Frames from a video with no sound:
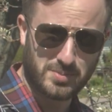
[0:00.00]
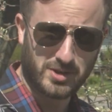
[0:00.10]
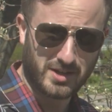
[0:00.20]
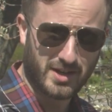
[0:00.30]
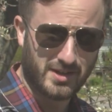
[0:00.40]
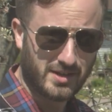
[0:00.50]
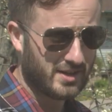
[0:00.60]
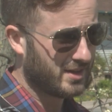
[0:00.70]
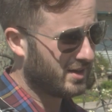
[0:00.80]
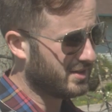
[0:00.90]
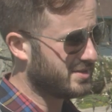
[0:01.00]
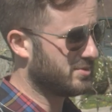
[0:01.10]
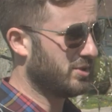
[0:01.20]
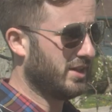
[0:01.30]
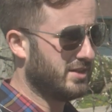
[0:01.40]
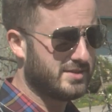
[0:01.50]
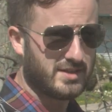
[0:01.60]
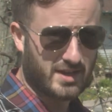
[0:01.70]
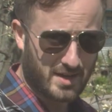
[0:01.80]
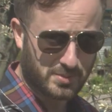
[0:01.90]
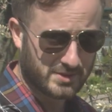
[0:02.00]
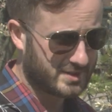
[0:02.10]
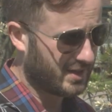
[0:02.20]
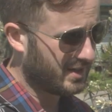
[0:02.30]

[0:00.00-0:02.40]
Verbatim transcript: it's putting on. Now this is related to the apples,